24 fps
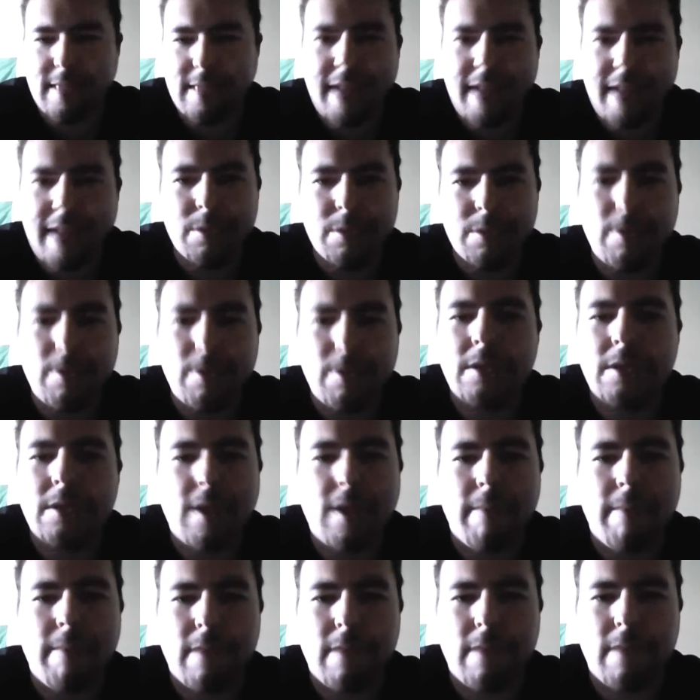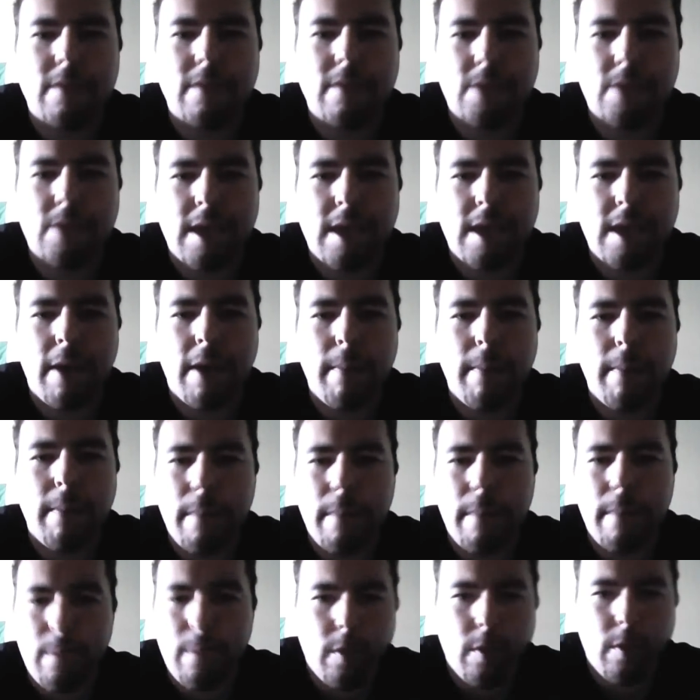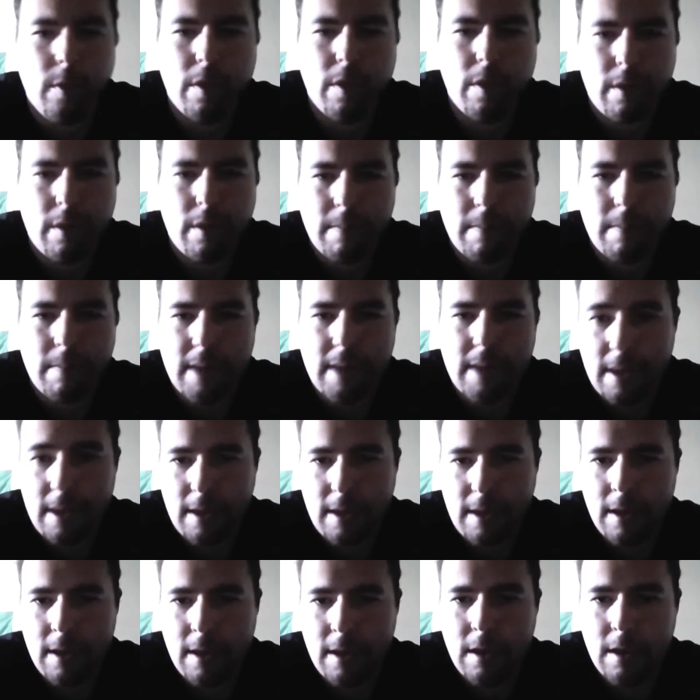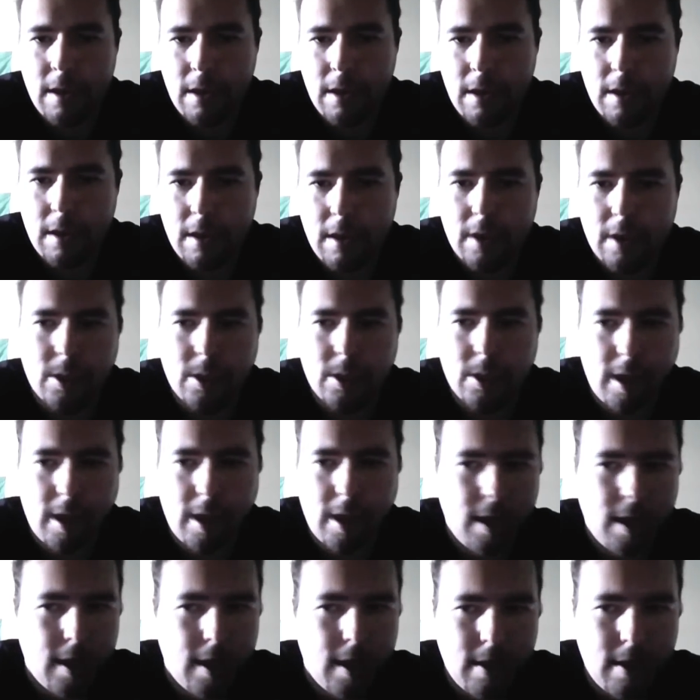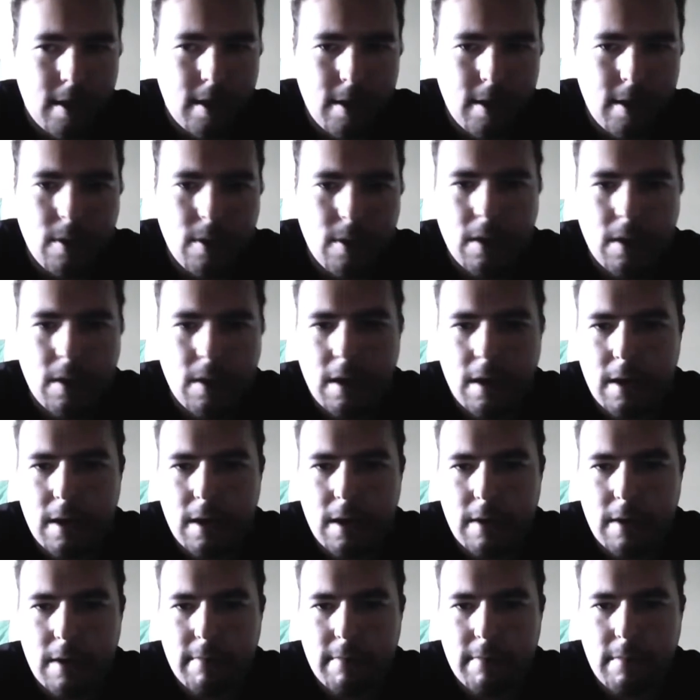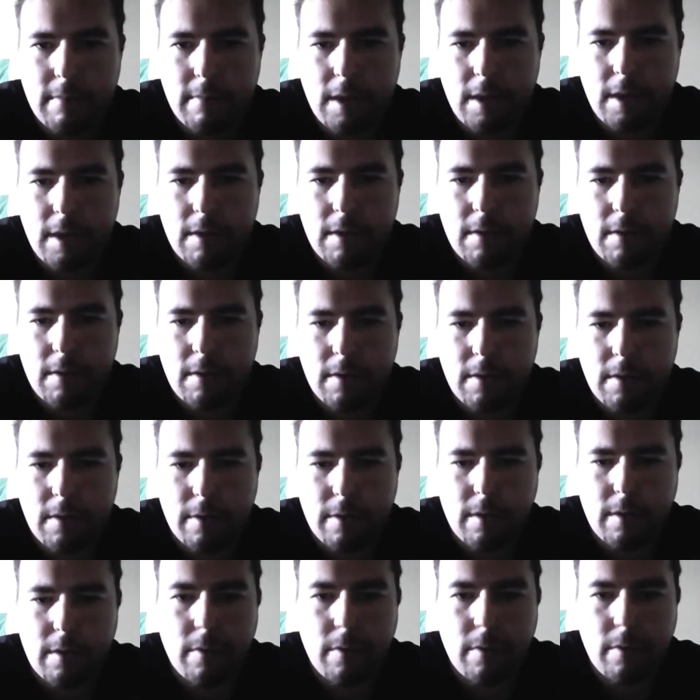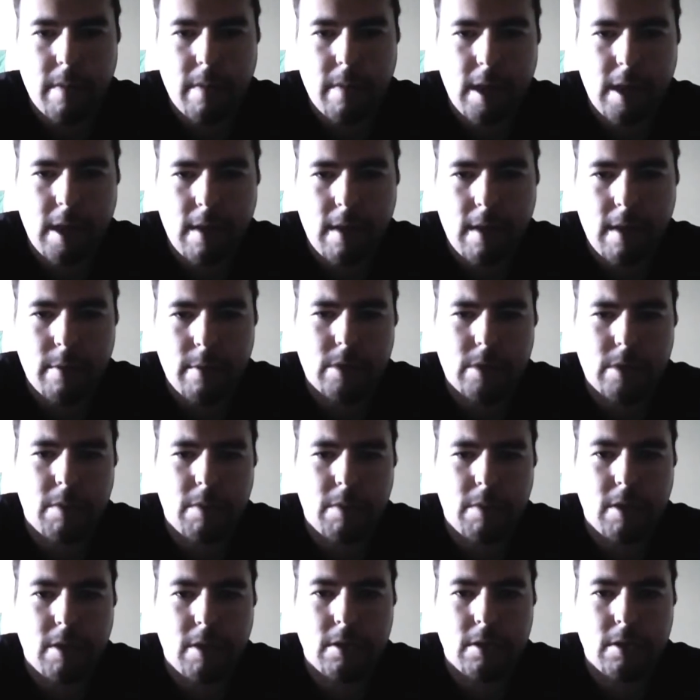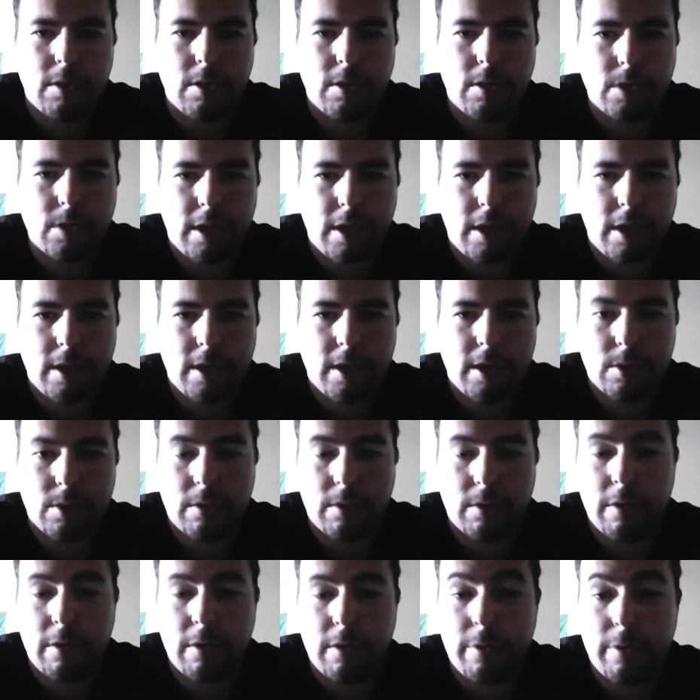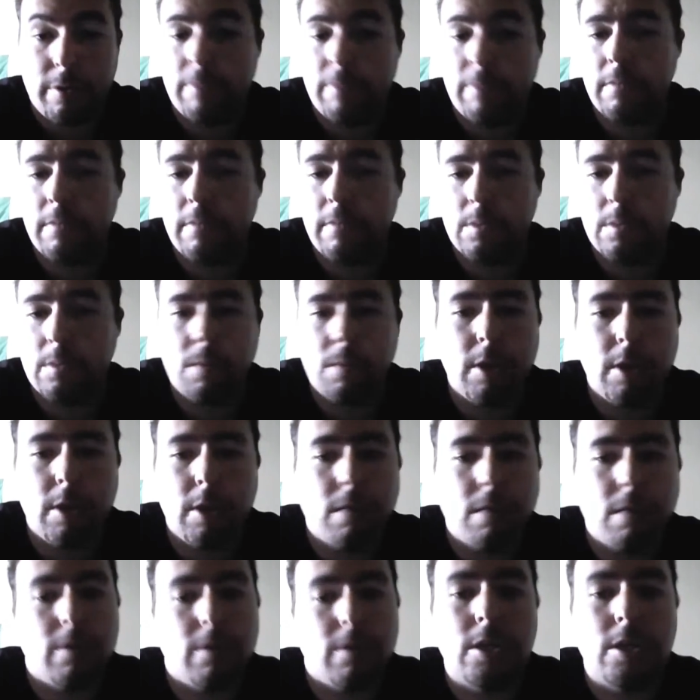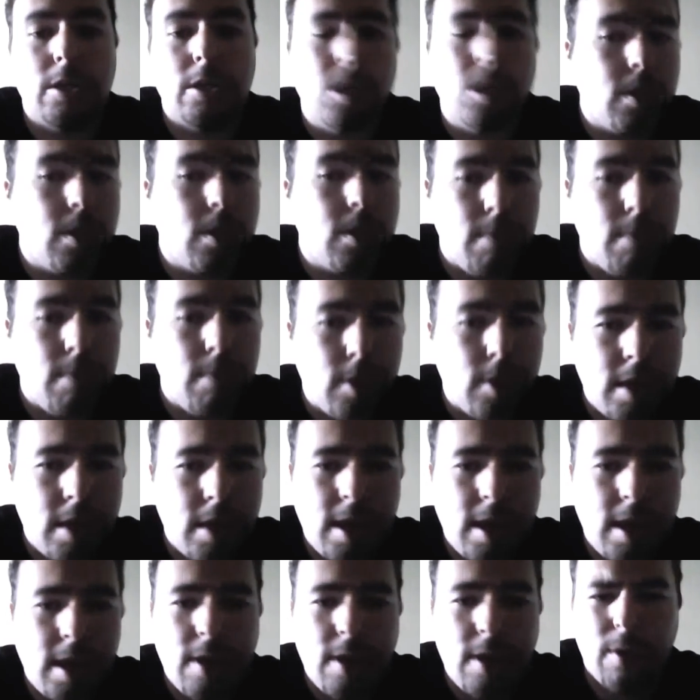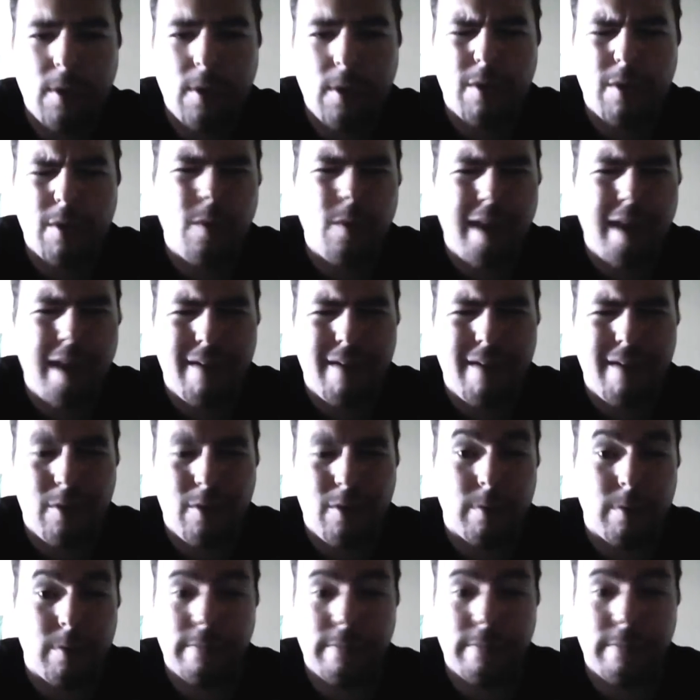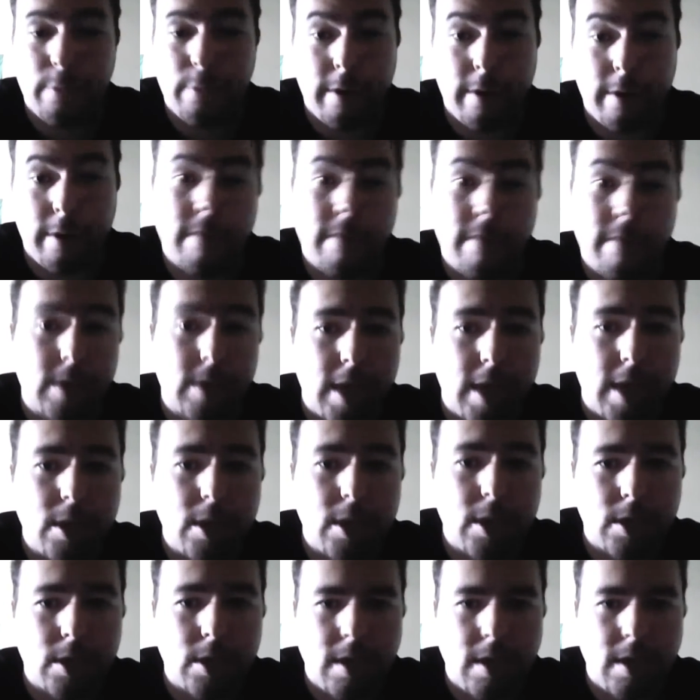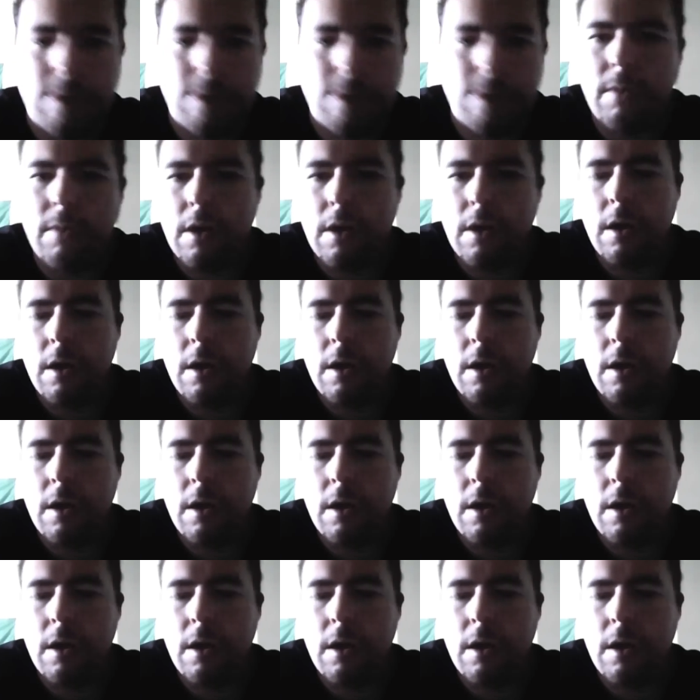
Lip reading: that's when it's time to seek help, whether it be a psychic, you know, or a medium or something along those lines, or someone in the religious community, or or an investigation team.